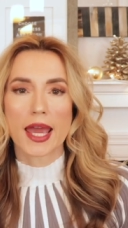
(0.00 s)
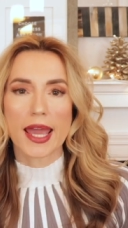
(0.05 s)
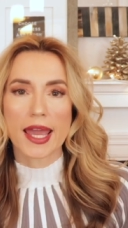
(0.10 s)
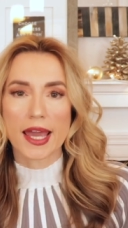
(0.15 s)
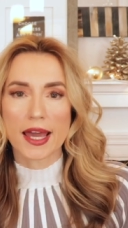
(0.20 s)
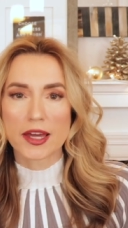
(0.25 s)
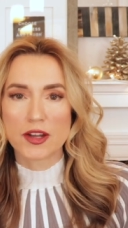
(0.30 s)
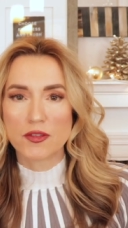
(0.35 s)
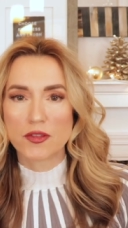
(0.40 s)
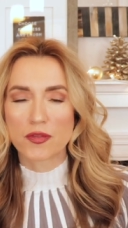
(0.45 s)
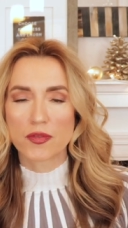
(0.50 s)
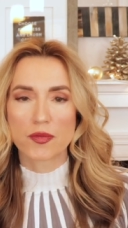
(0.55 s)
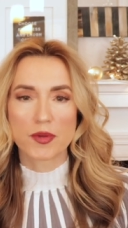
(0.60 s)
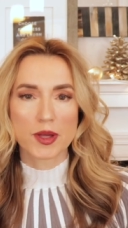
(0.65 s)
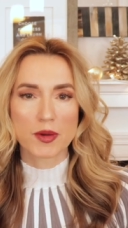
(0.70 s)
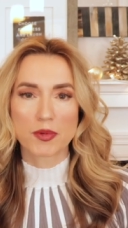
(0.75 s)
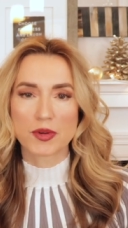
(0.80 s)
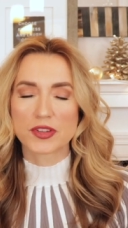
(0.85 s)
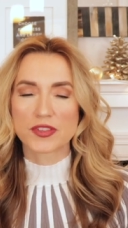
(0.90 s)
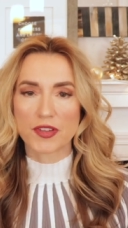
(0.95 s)
And
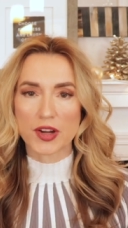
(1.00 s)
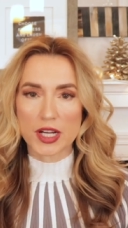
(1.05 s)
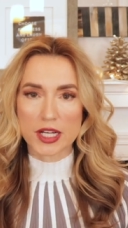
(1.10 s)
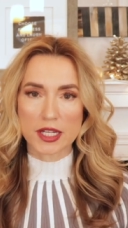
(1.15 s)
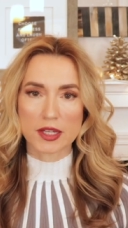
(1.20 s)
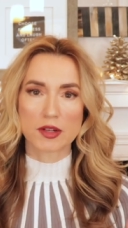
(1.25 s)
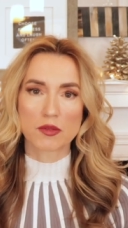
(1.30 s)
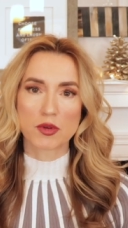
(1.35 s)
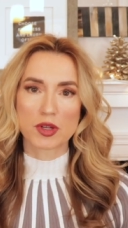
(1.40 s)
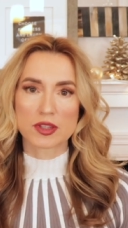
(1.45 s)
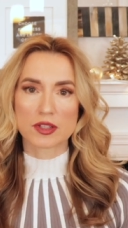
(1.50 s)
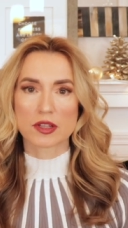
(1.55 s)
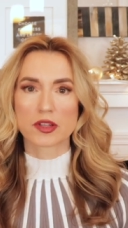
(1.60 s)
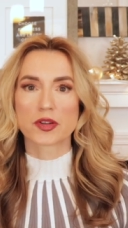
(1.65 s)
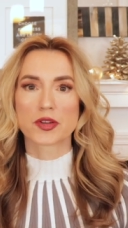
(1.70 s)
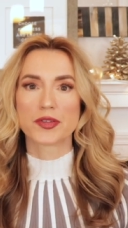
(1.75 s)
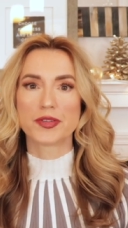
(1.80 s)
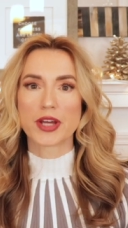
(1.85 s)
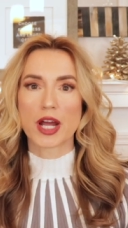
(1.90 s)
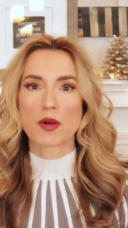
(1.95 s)
it was fine with the
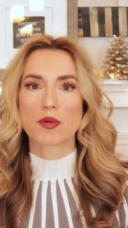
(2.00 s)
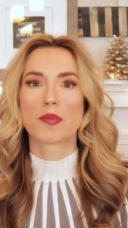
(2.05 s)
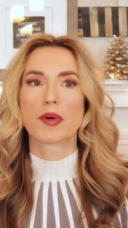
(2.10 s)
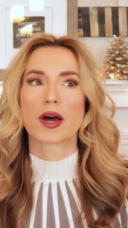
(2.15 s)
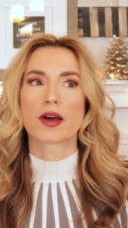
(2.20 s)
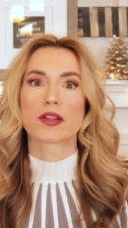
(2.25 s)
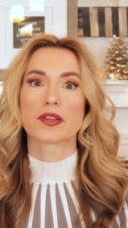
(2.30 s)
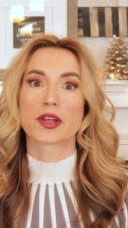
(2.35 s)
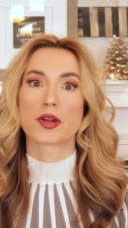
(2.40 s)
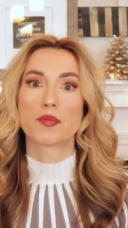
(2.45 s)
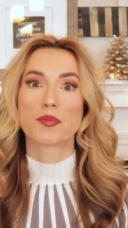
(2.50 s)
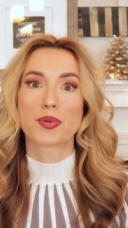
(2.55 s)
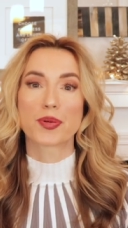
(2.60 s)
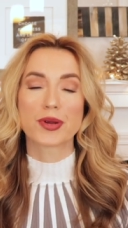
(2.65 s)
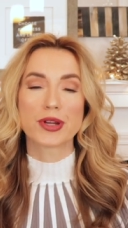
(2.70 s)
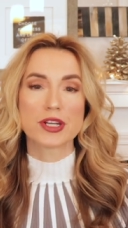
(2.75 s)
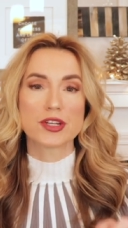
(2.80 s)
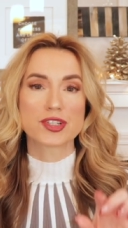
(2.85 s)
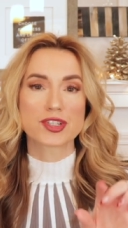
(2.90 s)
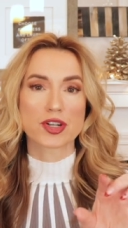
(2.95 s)
little dabber bottle and I'm
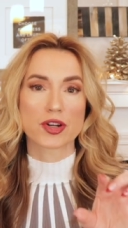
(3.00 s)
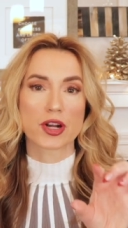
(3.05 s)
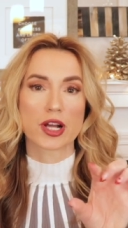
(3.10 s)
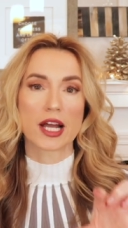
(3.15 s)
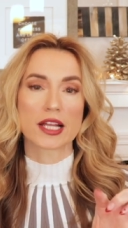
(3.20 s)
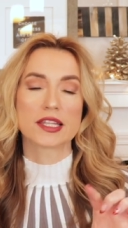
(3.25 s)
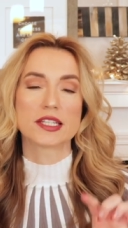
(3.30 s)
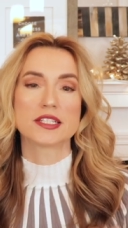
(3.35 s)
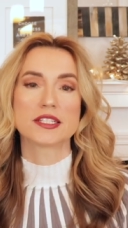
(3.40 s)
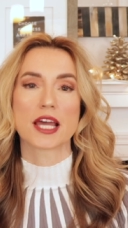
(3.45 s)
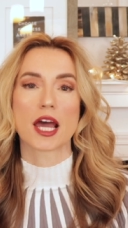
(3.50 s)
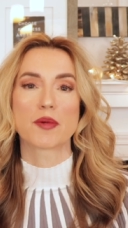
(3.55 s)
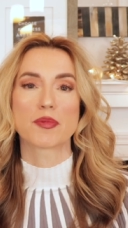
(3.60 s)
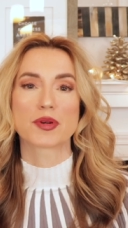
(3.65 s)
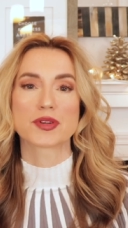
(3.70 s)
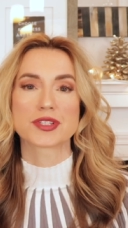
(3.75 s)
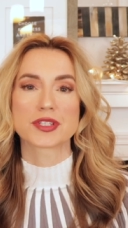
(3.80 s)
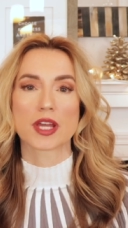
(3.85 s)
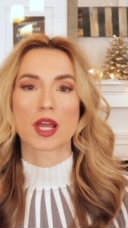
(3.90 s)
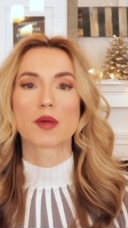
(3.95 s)
pretty sure I got the
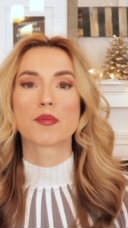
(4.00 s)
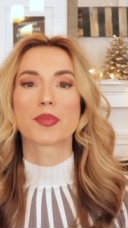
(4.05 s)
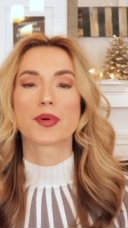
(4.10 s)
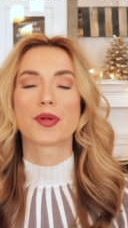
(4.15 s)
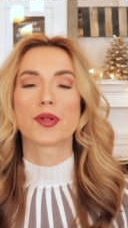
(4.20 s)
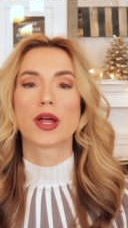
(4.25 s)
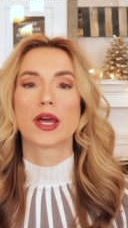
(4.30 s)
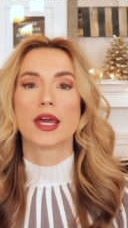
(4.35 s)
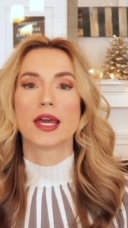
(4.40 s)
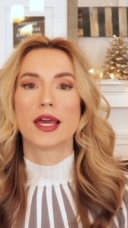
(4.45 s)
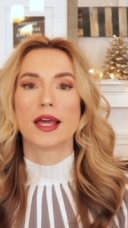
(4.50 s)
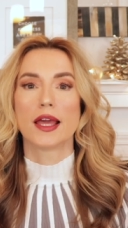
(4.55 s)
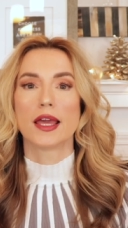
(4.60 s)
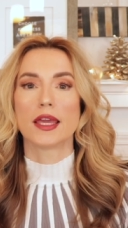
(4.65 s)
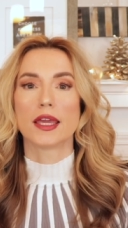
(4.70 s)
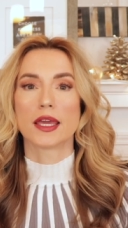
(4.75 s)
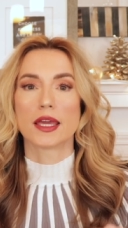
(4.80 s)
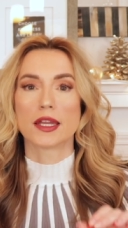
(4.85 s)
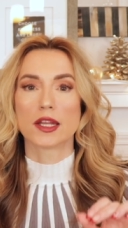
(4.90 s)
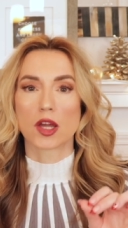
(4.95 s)
dabber sample
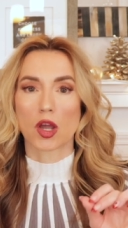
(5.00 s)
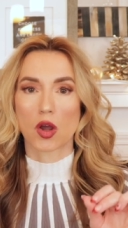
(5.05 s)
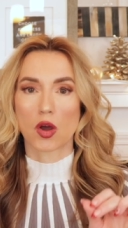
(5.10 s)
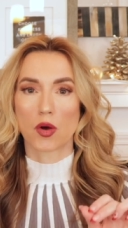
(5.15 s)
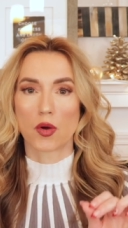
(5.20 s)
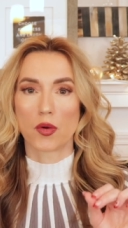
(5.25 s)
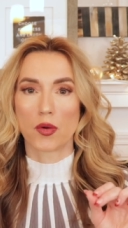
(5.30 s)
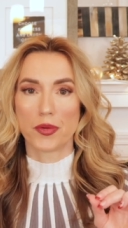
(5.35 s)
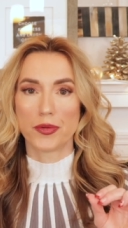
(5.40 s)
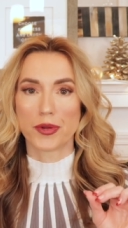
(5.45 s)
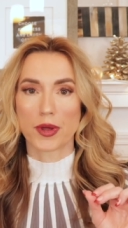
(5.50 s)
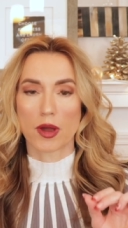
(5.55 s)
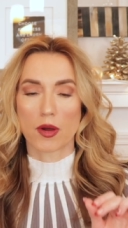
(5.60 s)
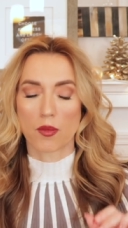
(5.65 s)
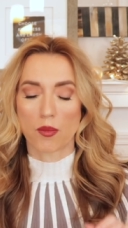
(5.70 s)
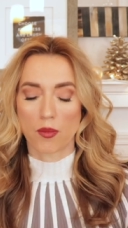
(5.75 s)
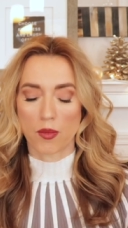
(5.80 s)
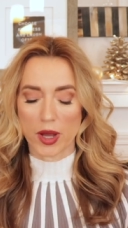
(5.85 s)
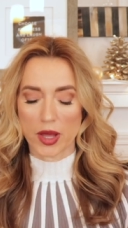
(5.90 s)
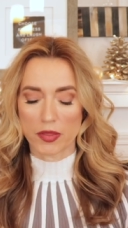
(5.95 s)
in cold
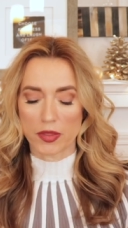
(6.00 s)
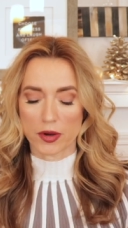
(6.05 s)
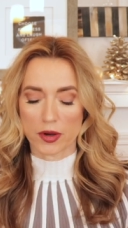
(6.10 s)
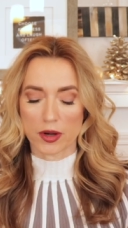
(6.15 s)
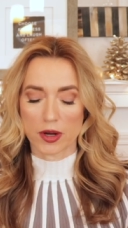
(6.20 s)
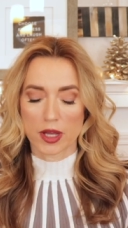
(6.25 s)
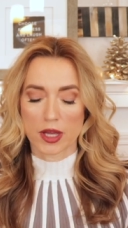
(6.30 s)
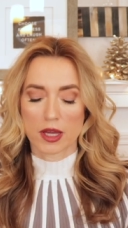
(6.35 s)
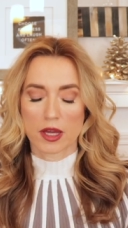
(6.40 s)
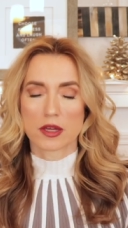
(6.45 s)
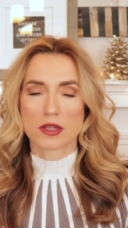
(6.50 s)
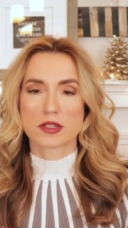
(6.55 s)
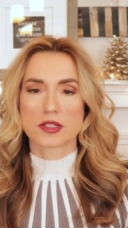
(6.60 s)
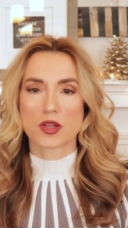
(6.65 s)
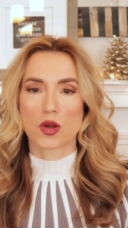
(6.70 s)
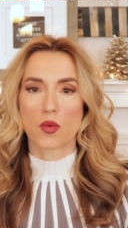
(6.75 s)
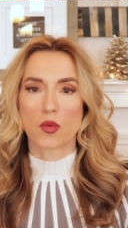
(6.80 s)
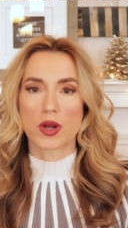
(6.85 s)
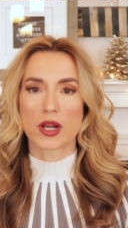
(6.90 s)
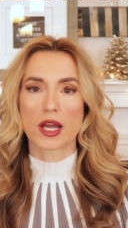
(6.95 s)
weather.
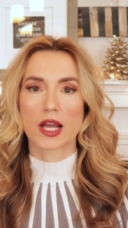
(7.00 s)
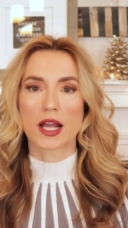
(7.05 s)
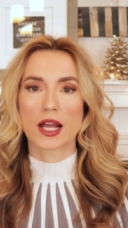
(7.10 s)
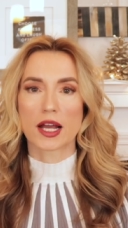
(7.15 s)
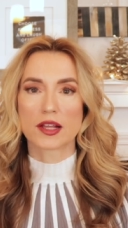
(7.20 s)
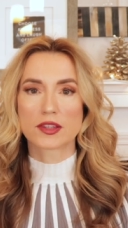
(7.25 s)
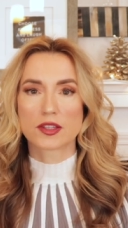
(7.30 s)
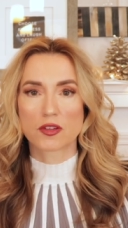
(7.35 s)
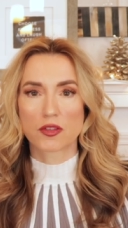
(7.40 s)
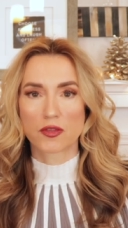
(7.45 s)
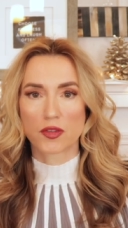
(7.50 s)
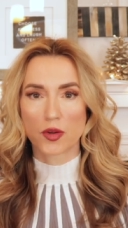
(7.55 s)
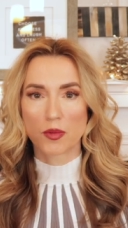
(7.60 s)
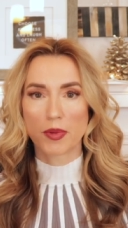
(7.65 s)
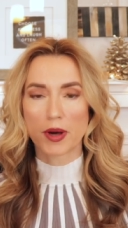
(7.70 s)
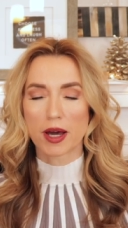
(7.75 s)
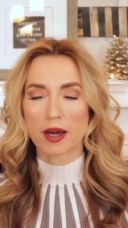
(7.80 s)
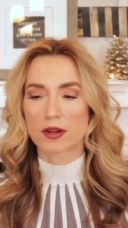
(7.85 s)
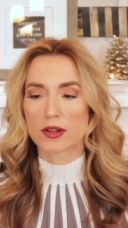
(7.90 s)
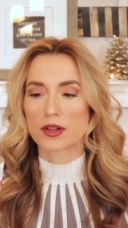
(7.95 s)
So when I got the full
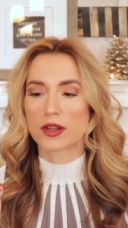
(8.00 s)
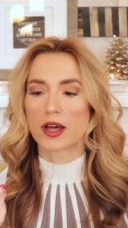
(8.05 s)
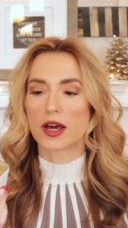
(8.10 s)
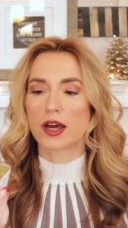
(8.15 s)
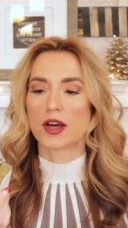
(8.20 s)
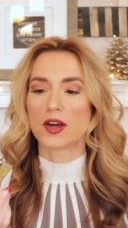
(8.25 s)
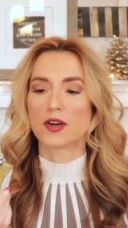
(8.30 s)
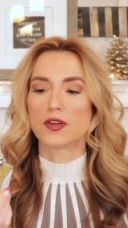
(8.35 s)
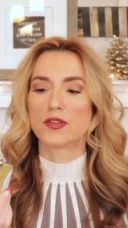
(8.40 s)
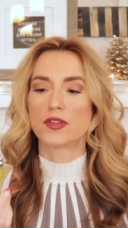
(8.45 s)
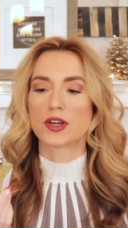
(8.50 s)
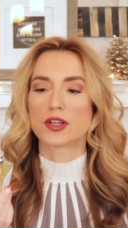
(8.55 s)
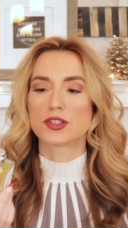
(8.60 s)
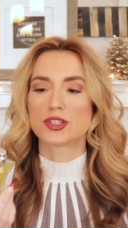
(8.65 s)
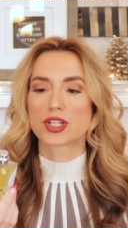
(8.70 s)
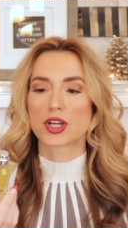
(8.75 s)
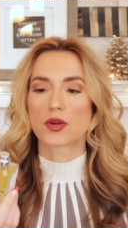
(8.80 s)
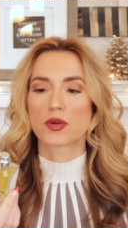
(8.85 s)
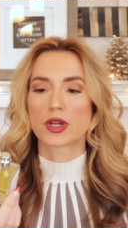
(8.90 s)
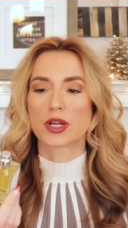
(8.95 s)
bottle of
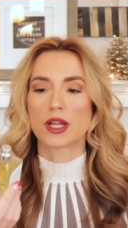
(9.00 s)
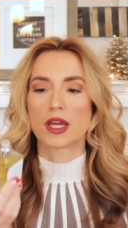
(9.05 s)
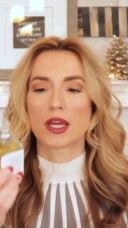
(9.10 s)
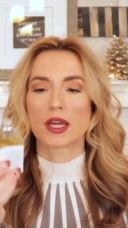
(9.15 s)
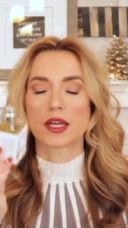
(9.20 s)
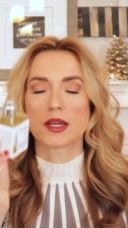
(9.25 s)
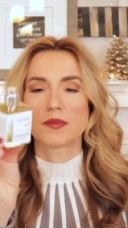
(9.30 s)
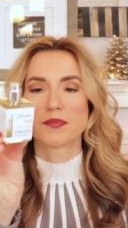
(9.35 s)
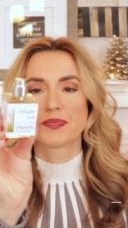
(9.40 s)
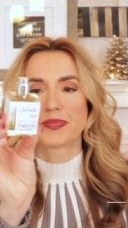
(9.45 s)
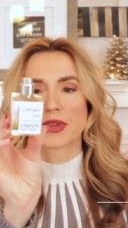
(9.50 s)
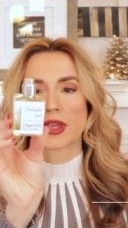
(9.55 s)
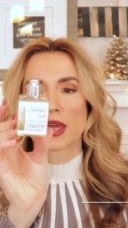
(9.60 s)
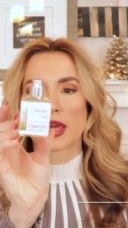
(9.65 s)
Chokedee,